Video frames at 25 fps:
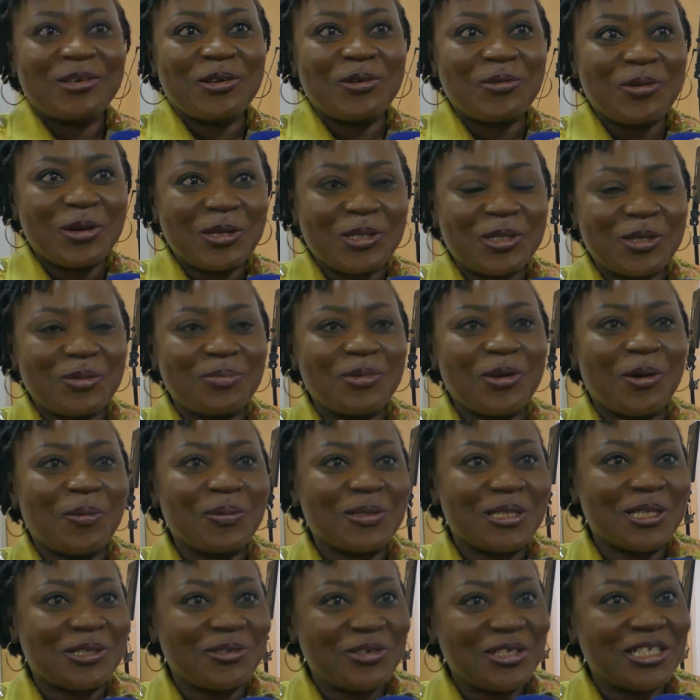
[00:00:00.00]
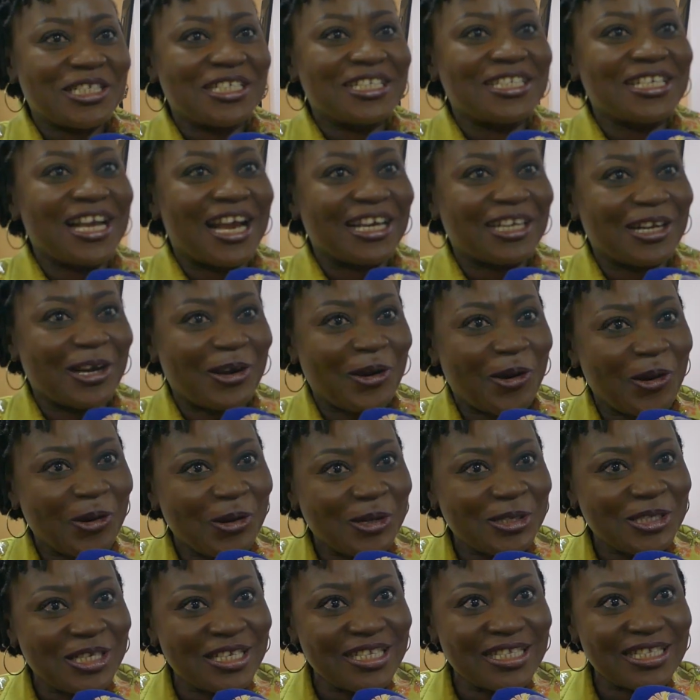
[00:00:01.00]
they want to be obstetrician
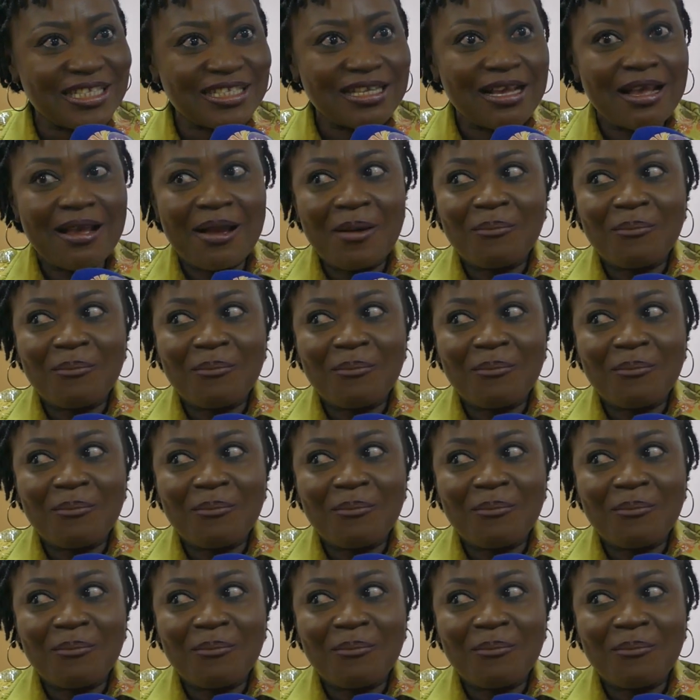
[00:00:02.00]
gynecologists,